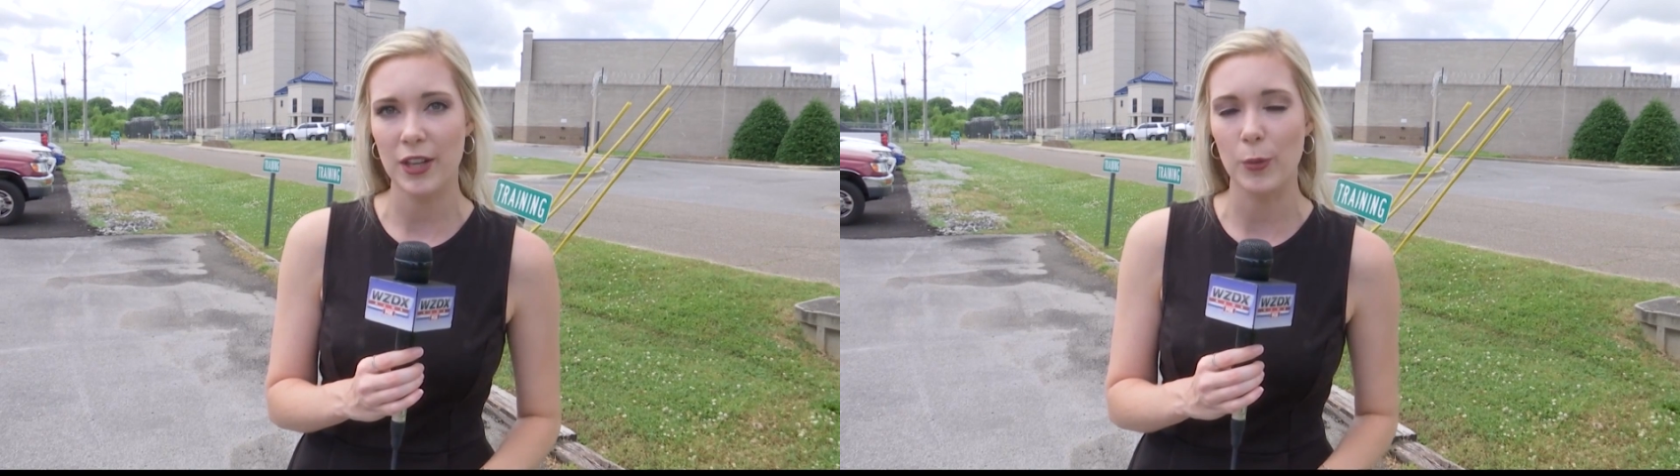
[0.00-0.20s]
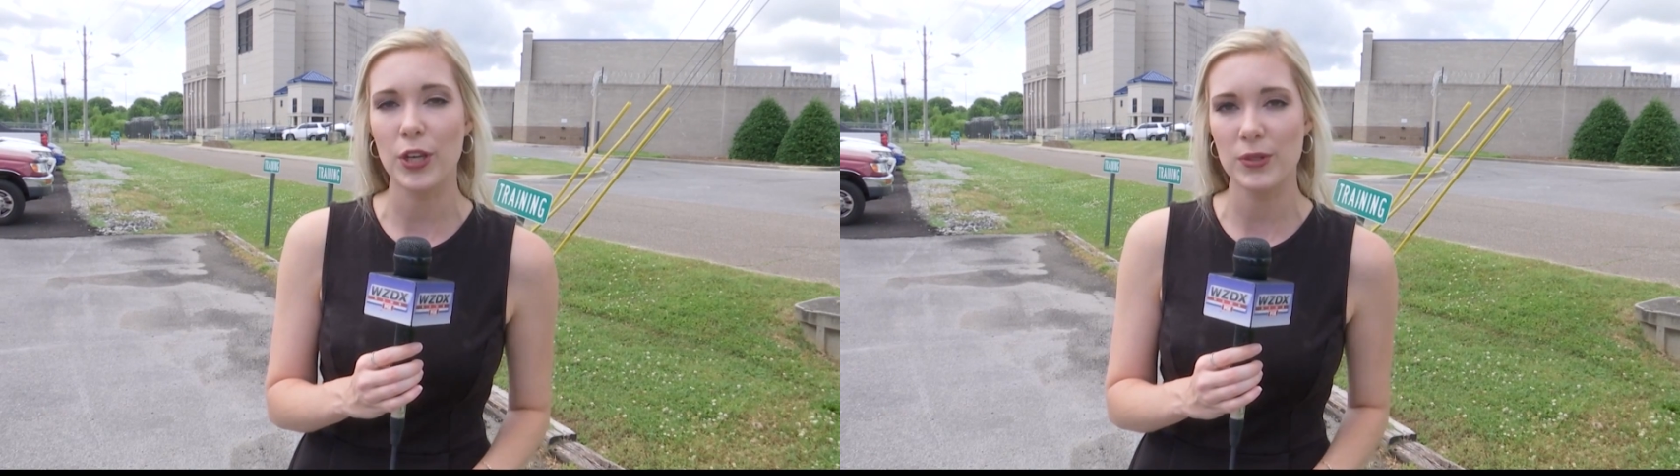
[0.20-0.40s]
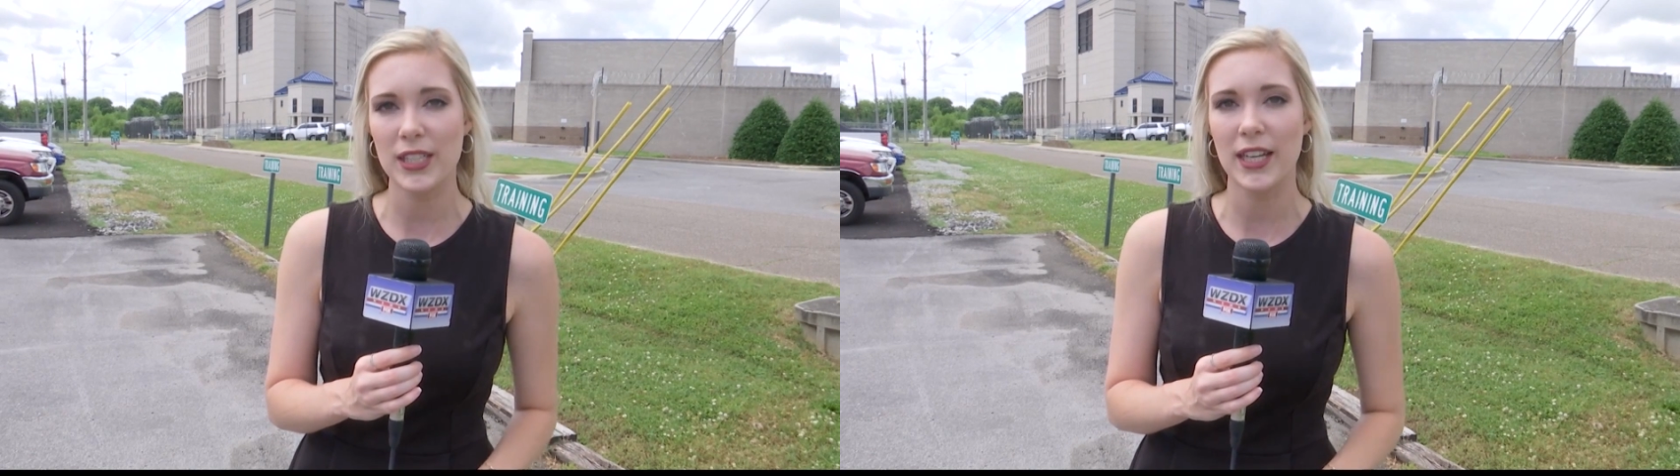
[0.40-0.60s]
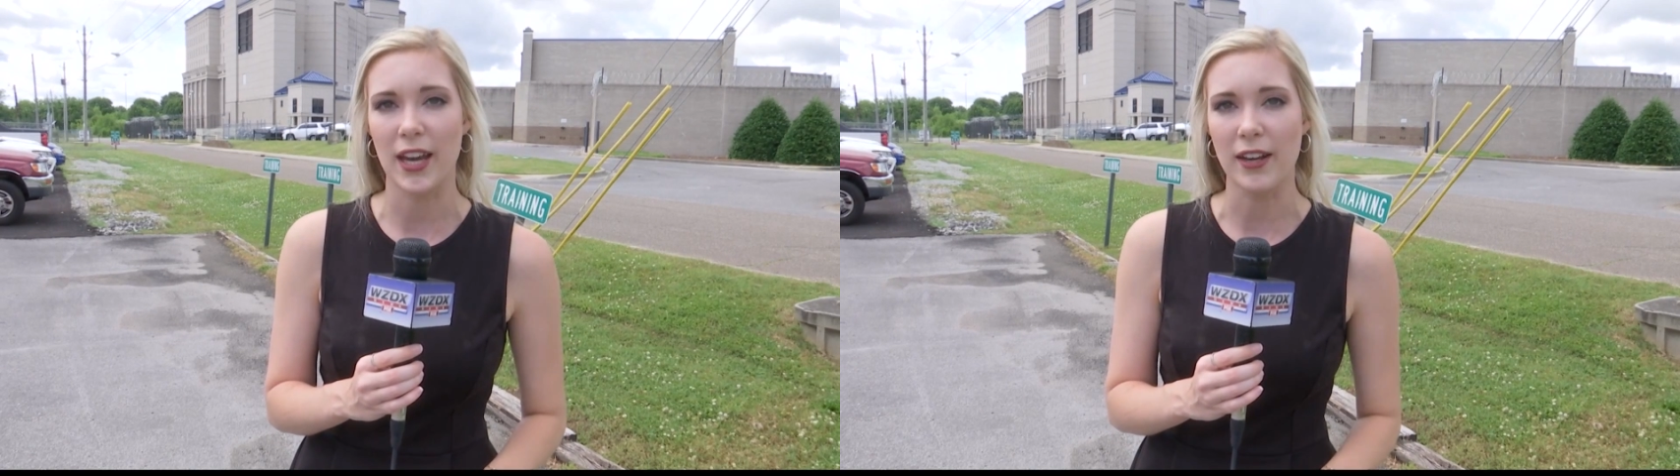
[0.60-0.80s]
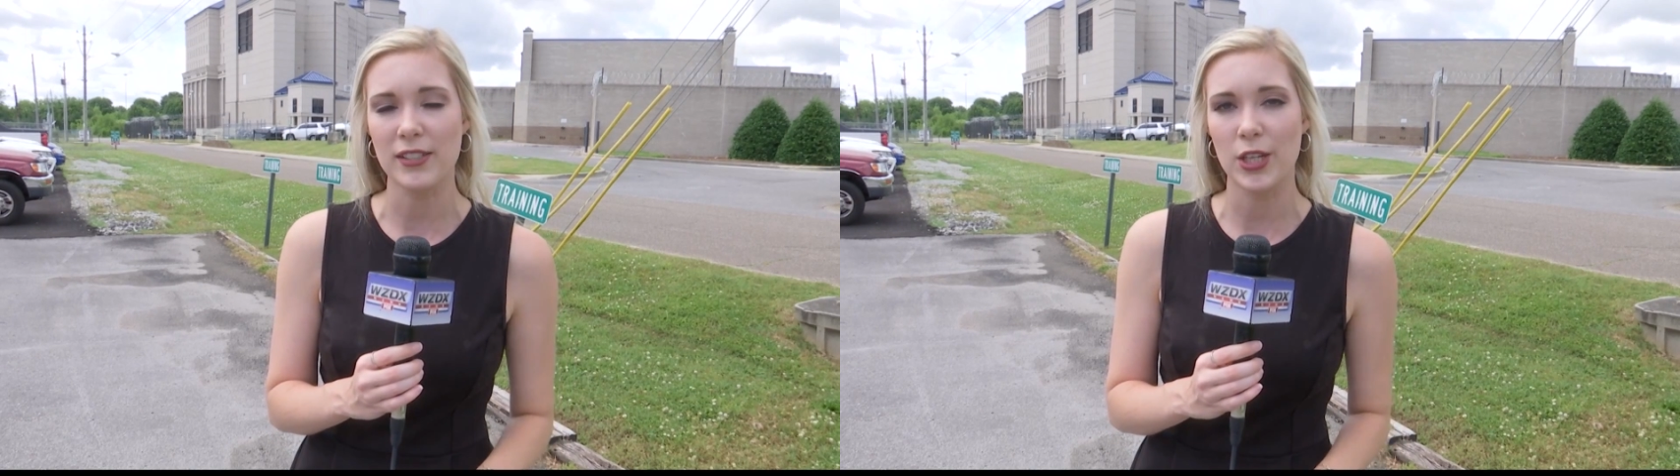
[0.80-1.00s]
W Z
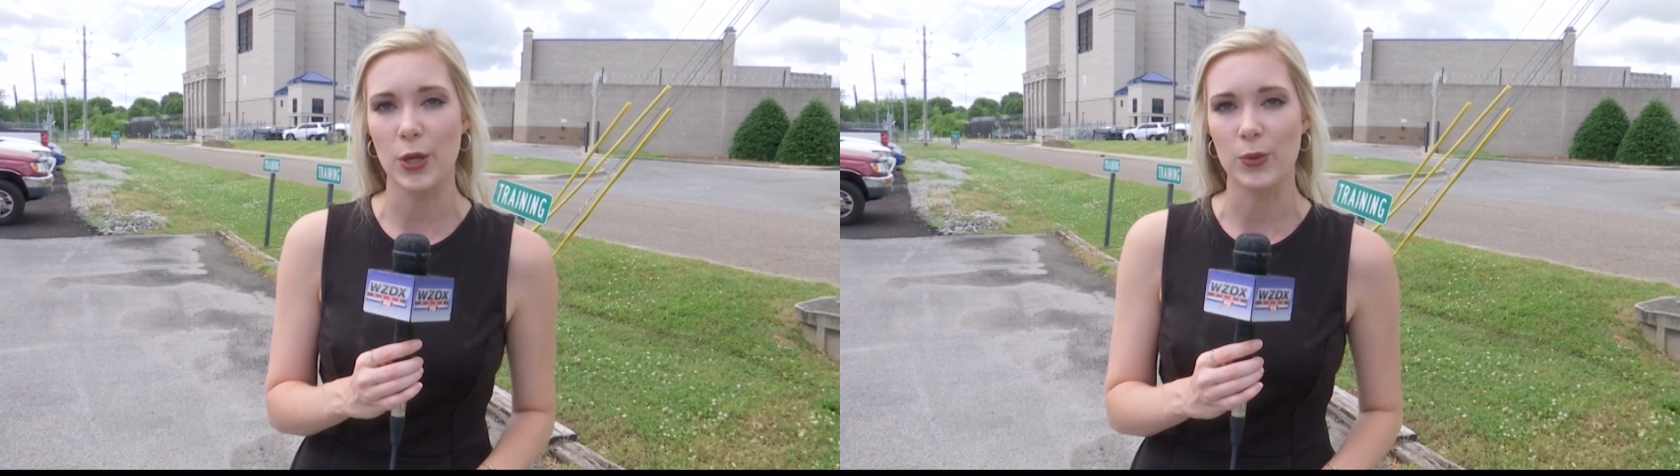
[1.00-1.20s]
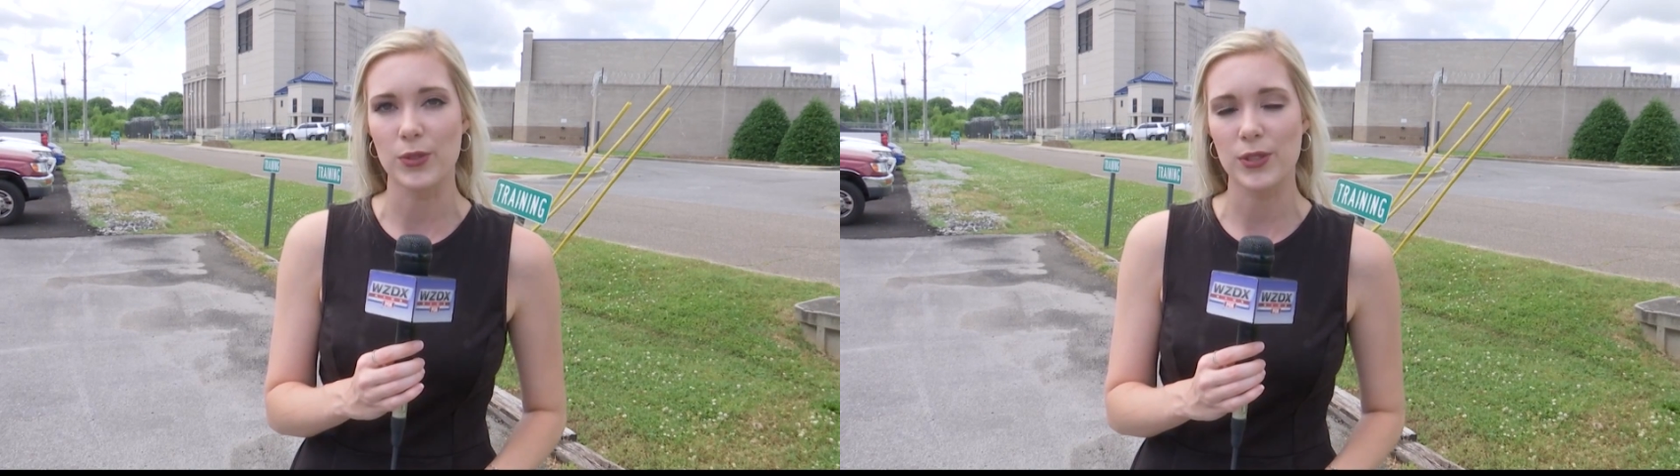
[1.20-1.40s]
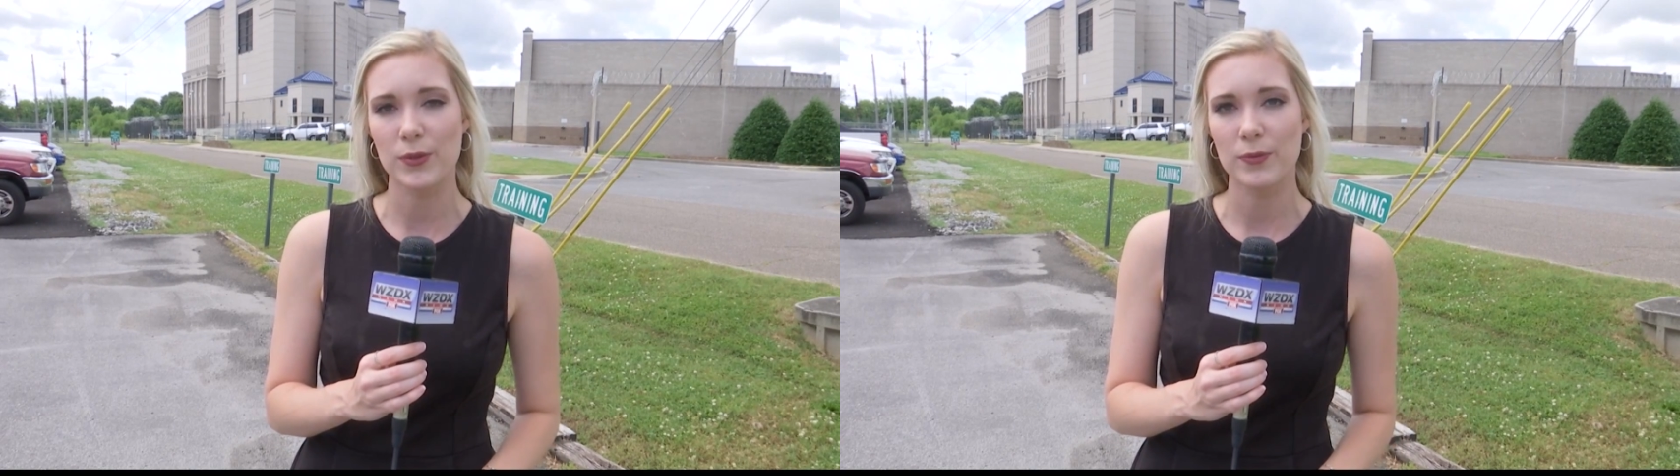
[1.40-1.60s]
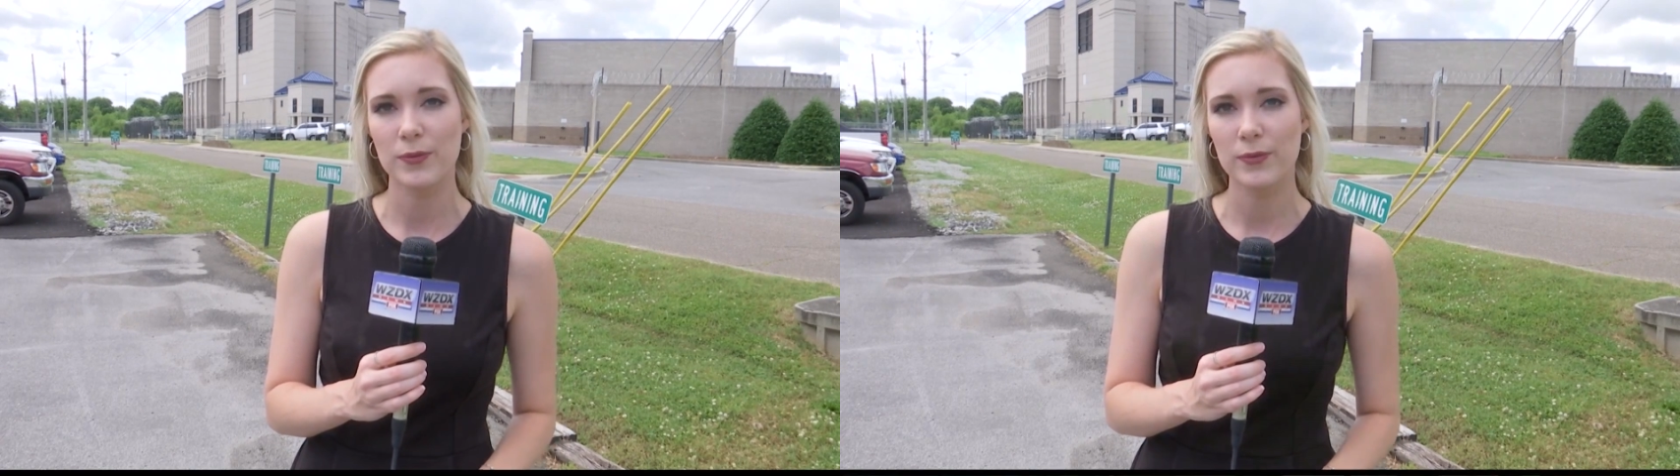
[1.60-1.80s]
D X News.